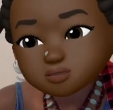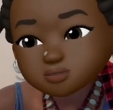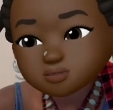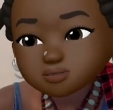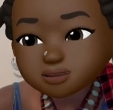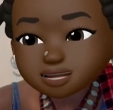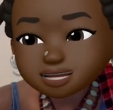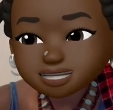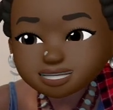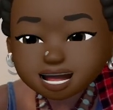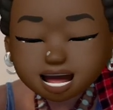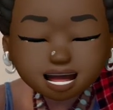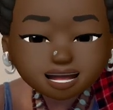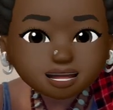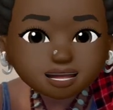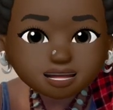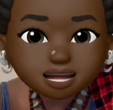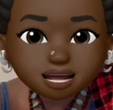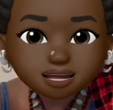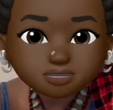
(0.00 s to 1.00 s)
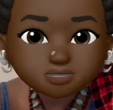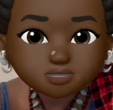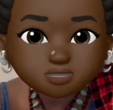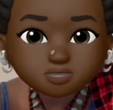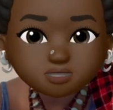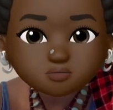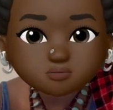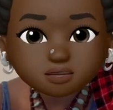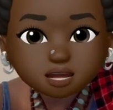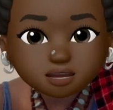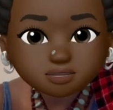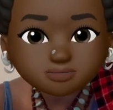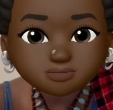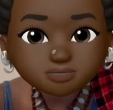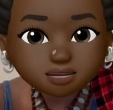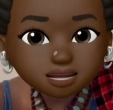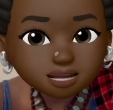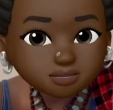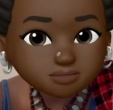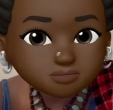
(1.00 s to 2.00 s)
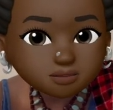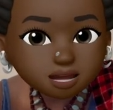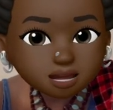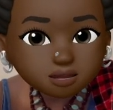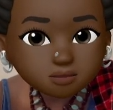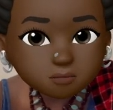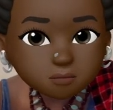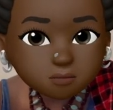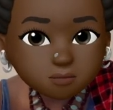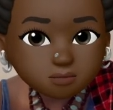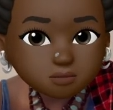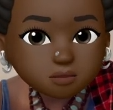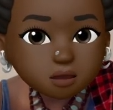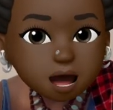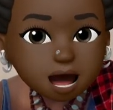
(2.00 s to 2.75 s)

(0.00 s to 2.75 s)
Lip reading: using data that is just readily available,